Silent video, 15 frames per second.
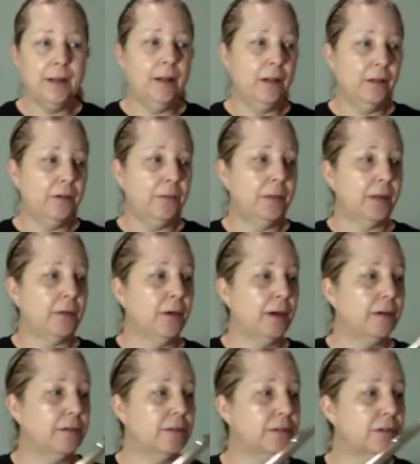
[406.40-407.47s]
little bit
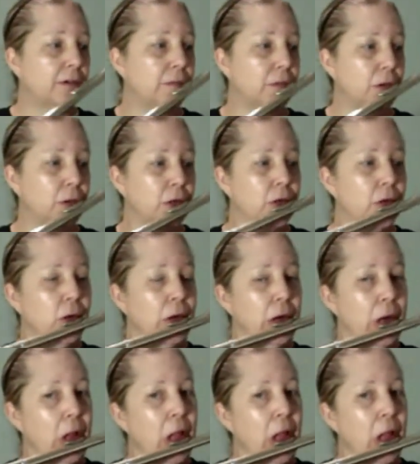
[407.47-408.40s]
quicker. So if you're doing